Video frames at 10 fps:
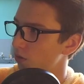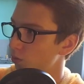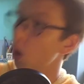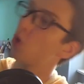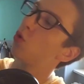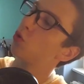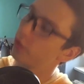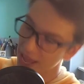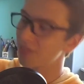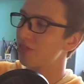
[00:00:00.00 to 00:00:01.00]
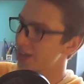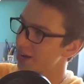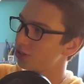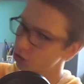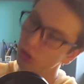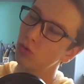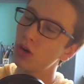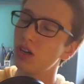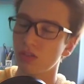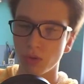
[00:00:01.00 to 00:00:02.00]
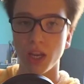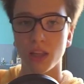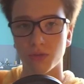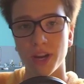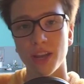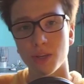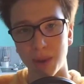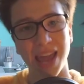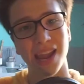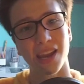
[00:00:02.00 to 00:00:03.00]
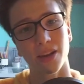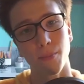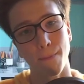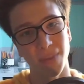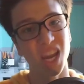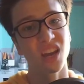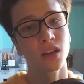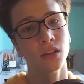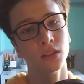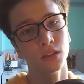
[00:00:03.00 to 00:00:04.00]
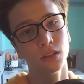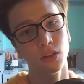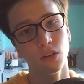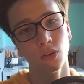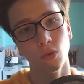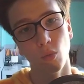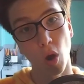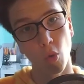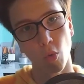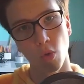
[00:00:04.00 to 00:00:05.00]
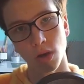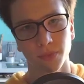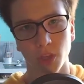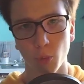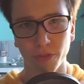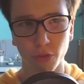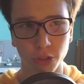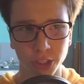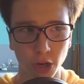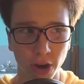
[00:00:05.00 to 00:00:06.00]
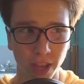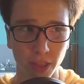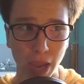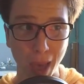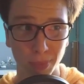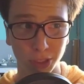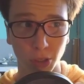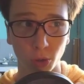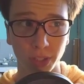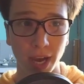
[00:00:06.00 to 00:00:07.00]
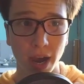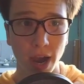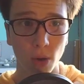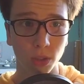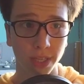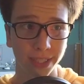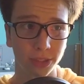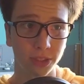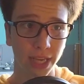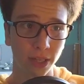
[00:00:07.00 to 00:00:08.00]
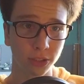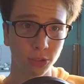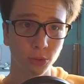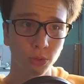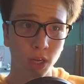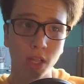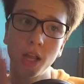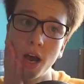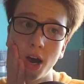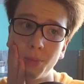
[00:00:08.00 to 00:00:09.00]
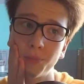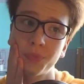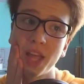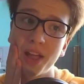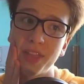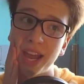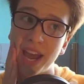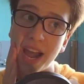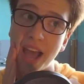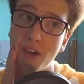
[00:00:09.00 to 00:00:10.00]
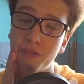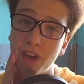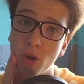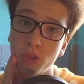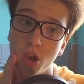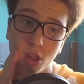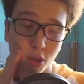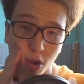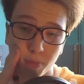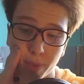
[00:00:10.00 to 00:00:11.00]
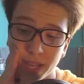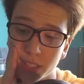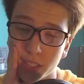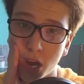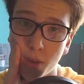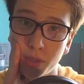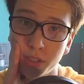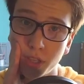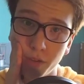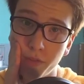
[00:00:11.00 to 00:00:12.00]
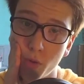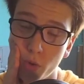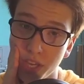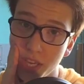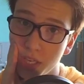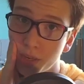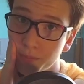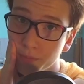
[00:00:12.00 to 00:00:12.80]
Whoa, that thing sure was a really strange plane, man. Woo! Now, before starting the episode, I would like to tell you that I have found the best comment of the week,